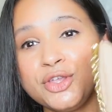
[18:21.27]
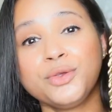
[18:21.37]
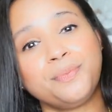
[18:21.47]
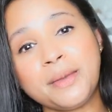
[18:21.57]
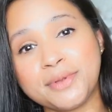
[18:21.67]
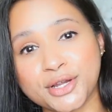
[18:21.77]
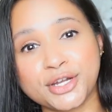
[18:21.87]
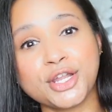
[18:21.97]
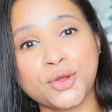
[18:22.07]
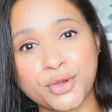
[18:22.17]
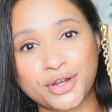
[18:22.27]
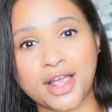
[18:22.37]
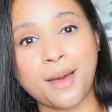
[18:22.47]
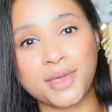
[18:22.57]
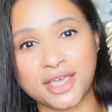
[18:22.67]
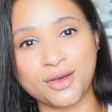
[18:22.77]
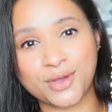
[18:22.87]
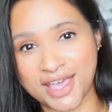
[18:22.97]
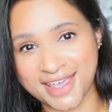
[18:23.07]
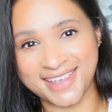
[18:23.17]
You, people are gonna know you're coming,
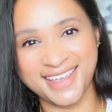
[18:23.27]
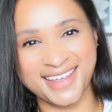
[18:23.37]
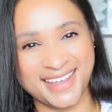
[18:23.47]
okay?